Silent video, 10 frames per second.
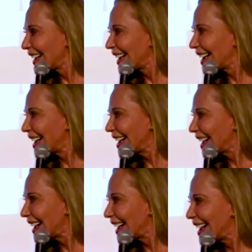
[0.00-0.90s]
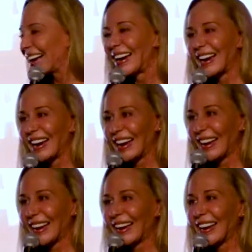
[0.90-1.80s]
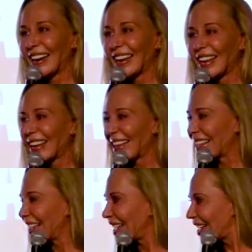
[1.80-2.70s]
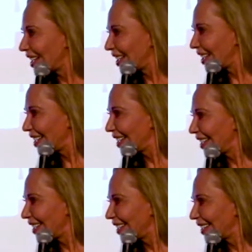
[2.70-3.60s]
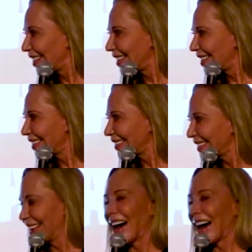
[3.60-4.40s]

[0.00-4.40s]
No words are spoken by the person on screen.